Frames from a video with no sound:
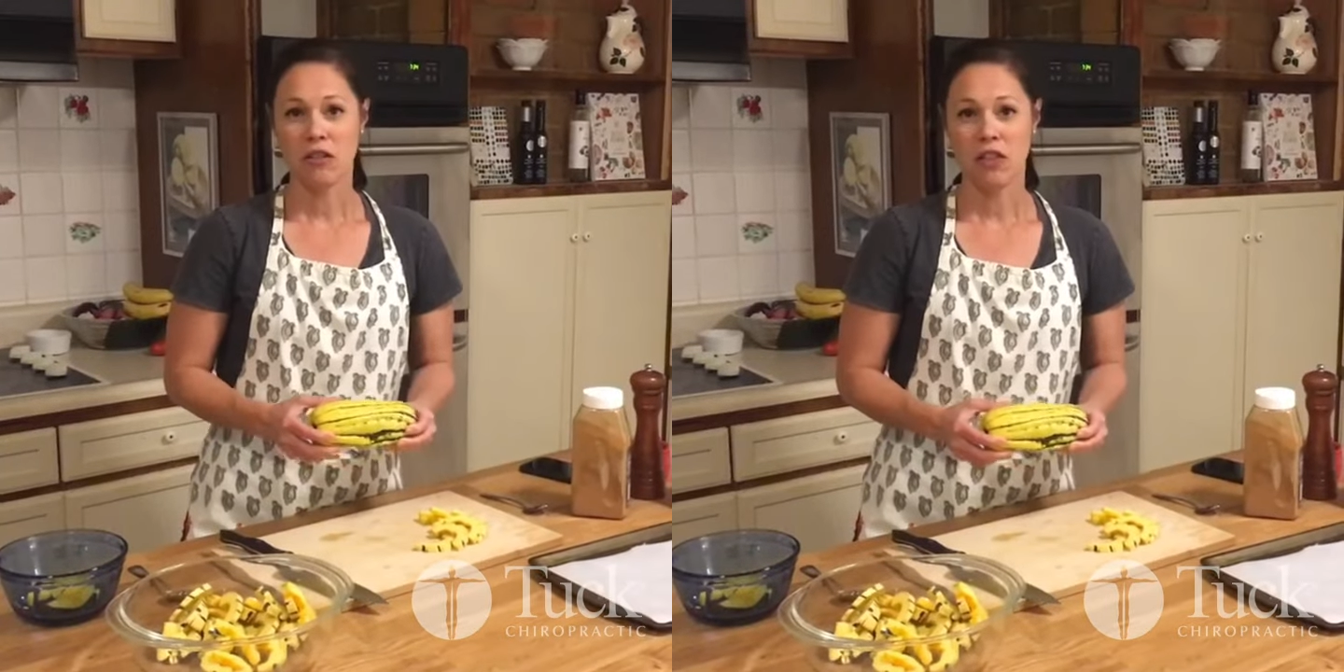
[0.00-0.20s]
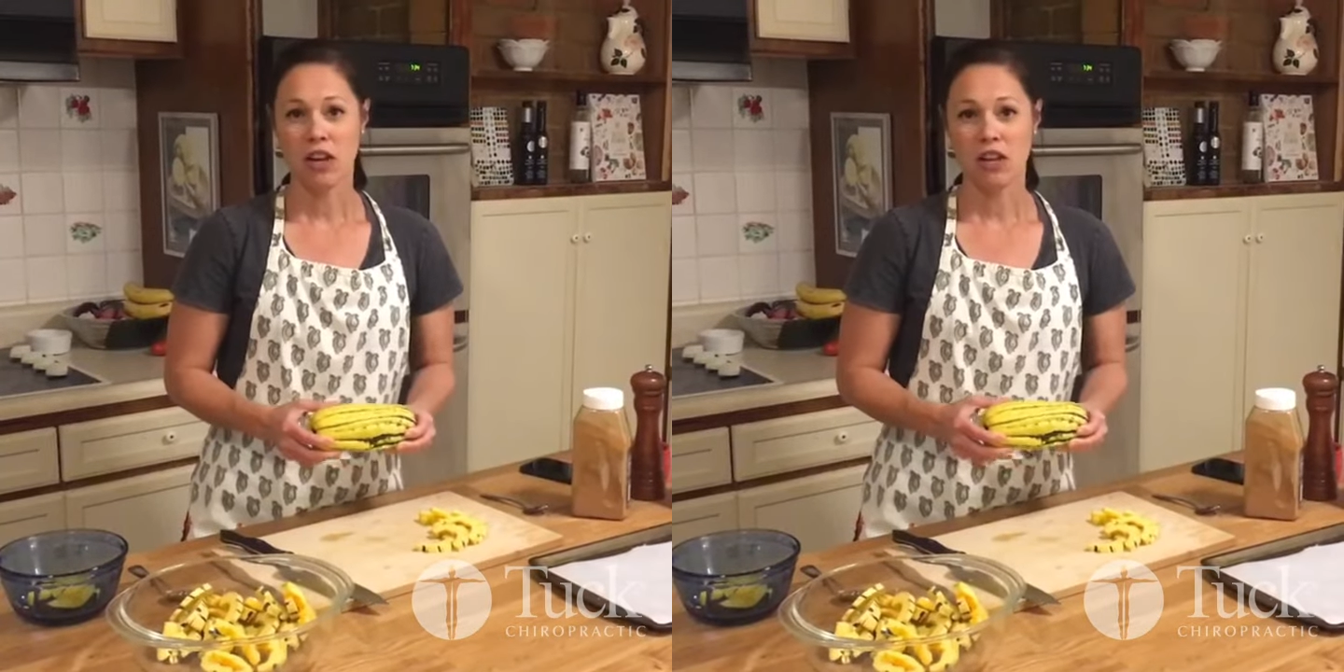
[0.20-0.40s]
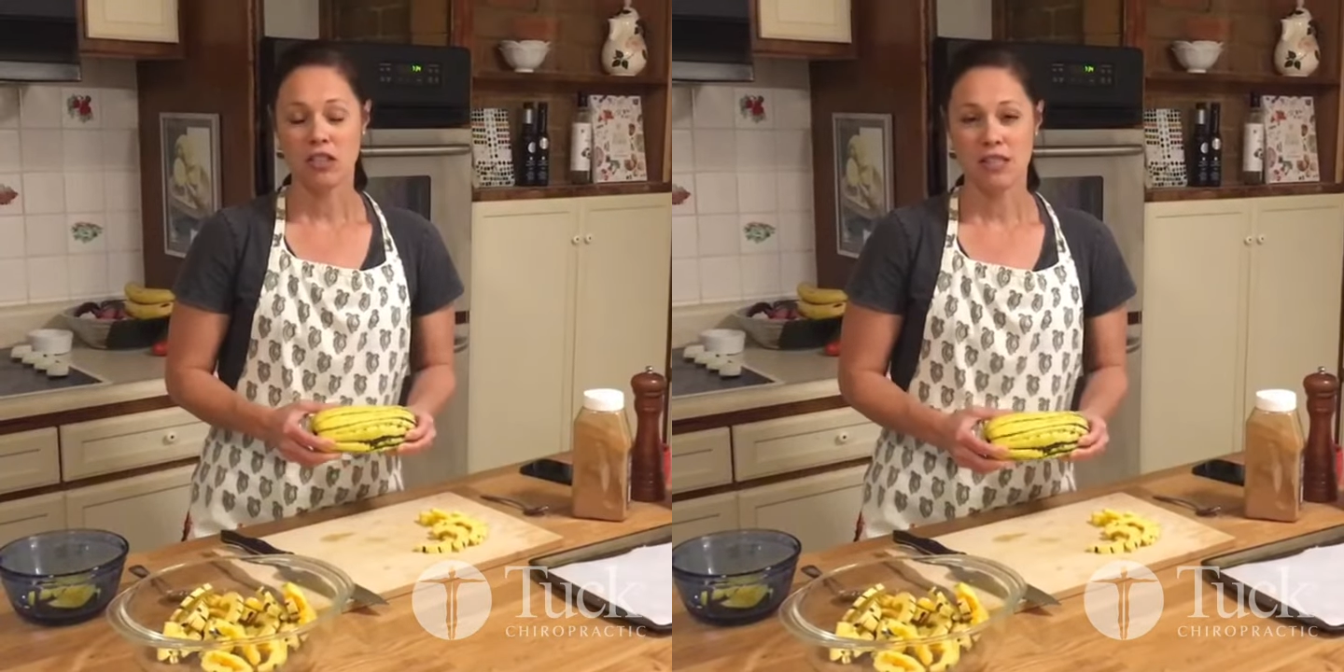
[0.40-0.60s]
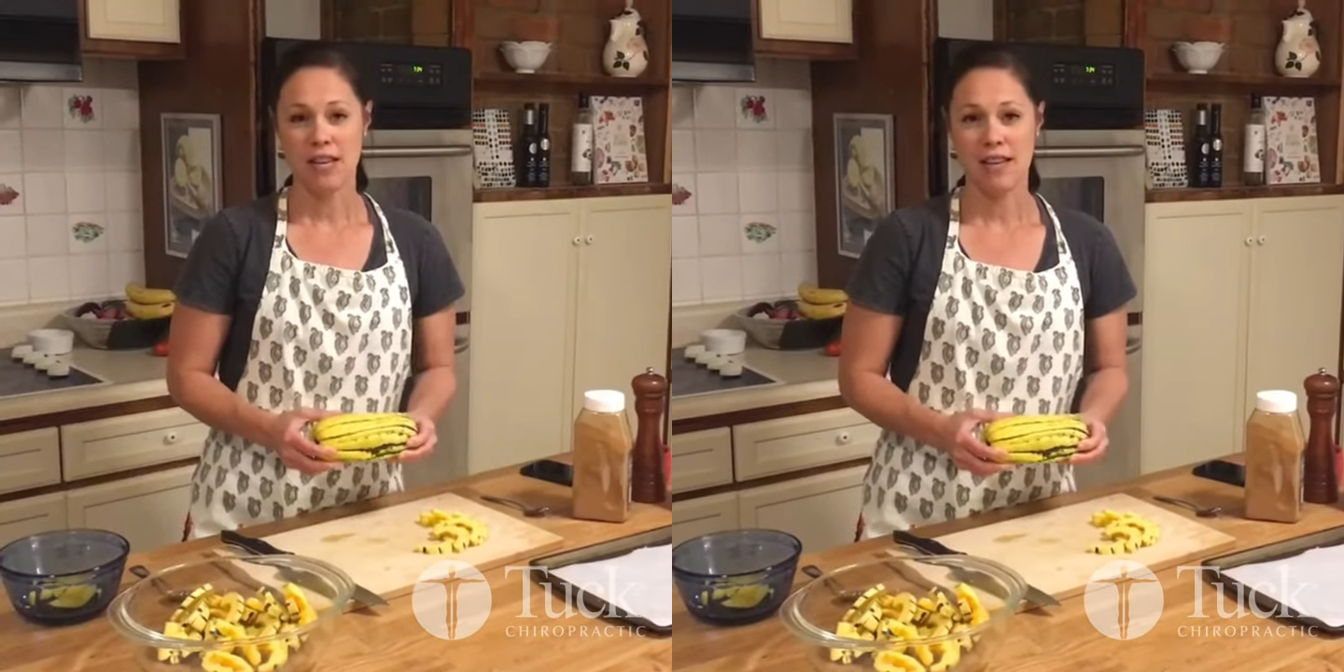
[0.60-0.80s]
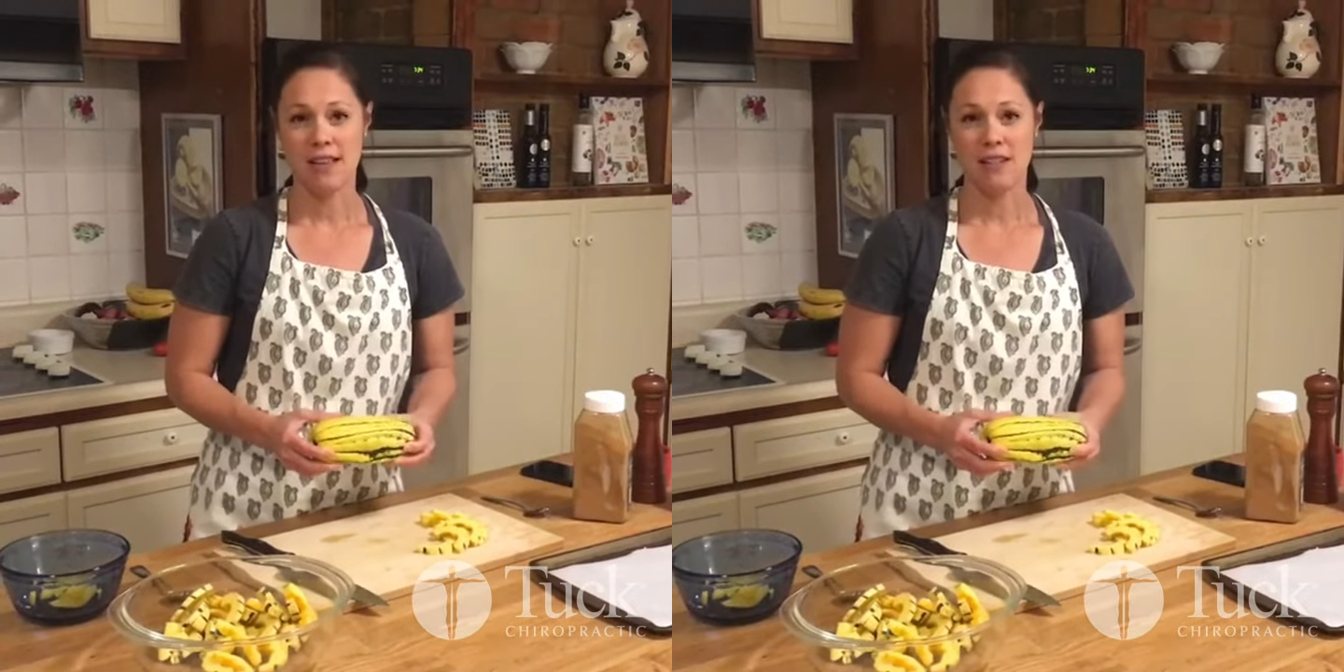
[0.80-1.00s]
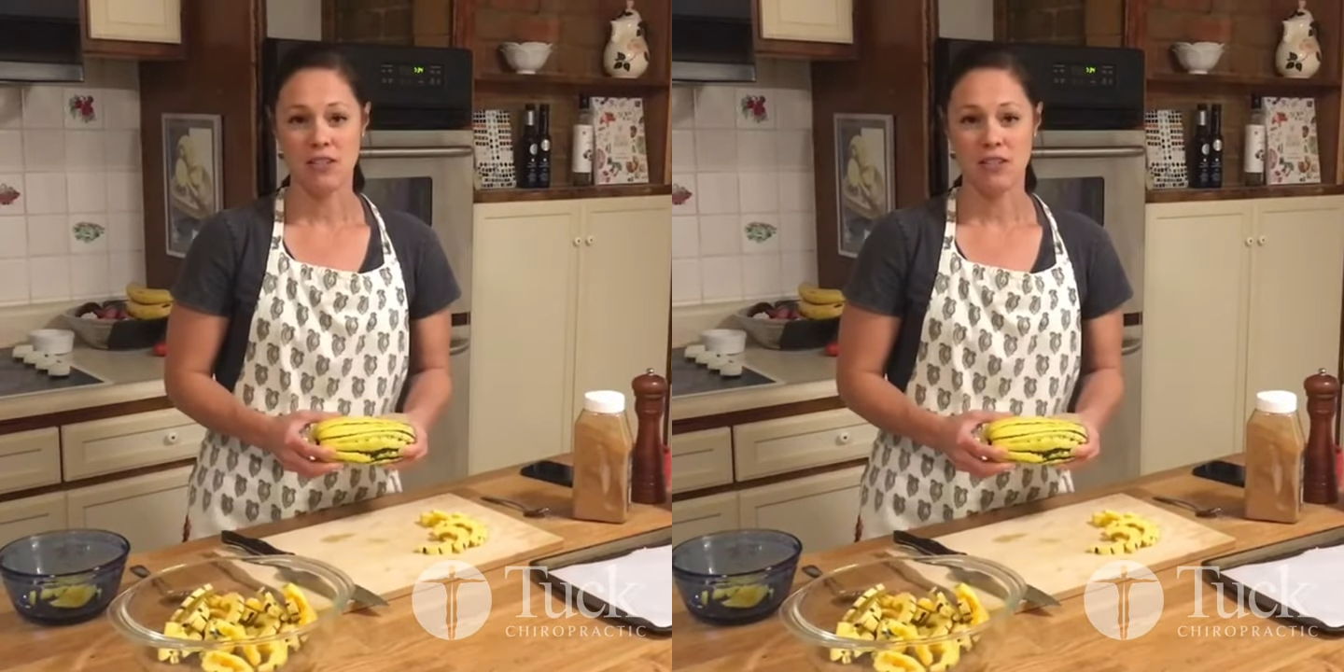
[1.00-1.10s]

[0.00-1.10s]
thicker skinned,